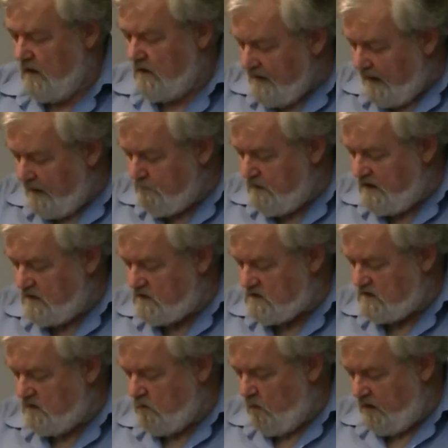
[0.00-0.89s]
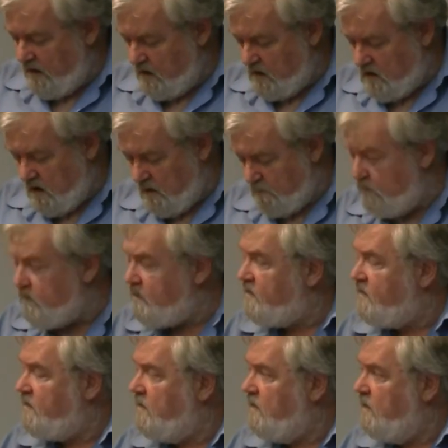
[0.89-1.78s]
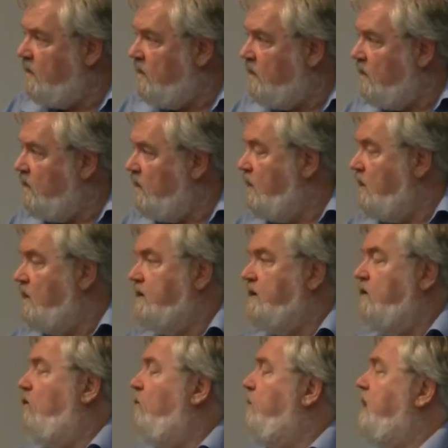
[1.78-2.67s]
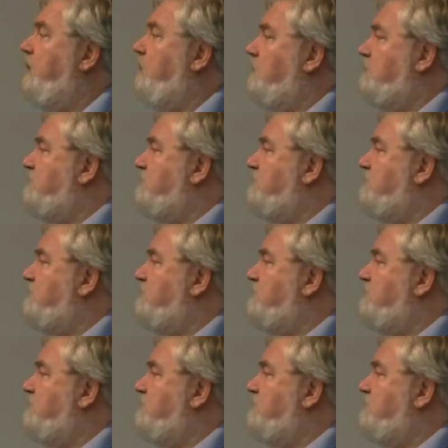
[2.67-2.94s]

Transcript: That means that when it comes, there will be an